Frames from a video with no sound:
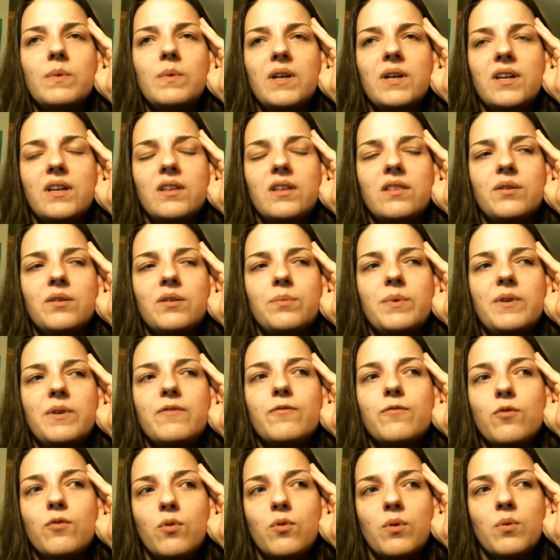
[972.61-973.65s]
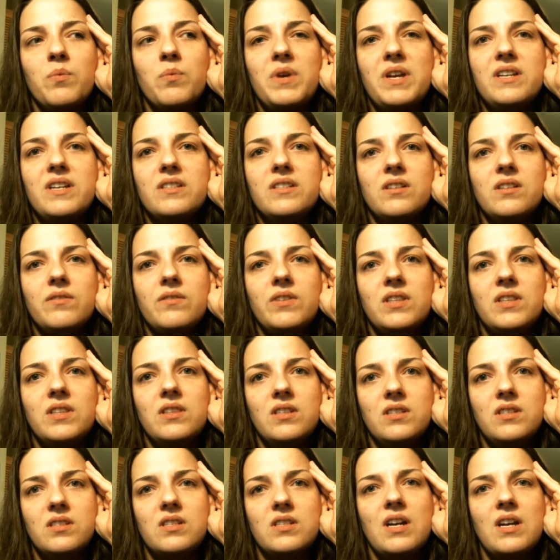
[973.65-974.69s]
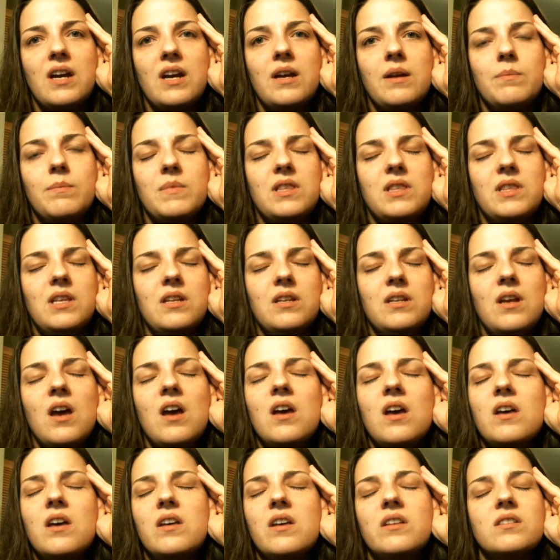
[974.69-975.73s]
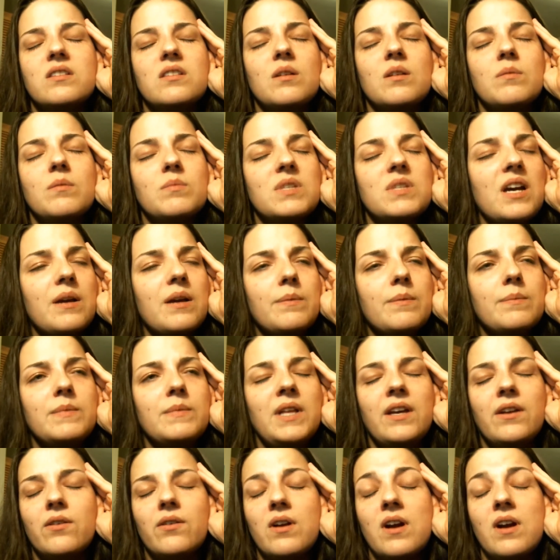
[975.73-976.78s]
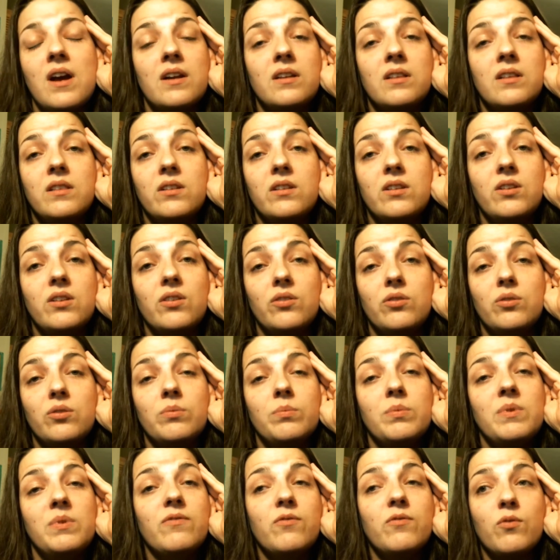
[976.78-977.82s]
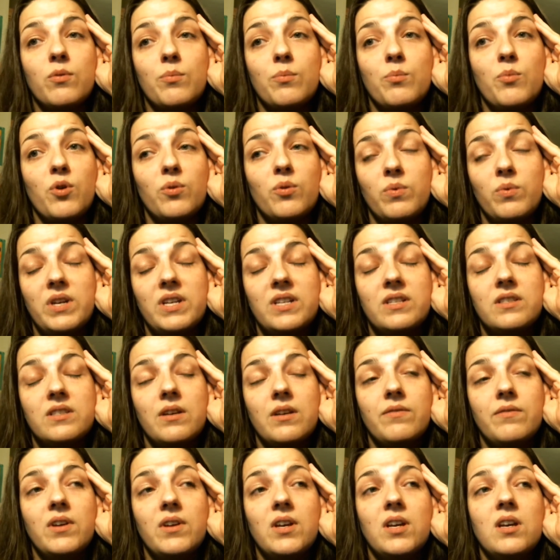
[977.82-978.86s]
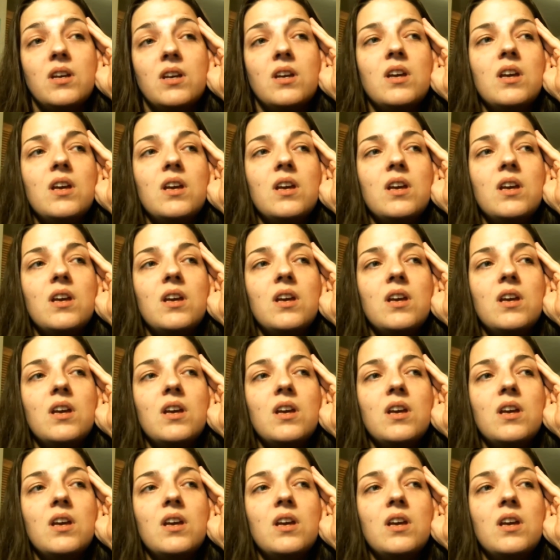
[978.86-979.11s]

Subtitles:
Like, there'll be 4 weeks of it this time, and then sometime later on in the year there'll be 4 more weeks of it.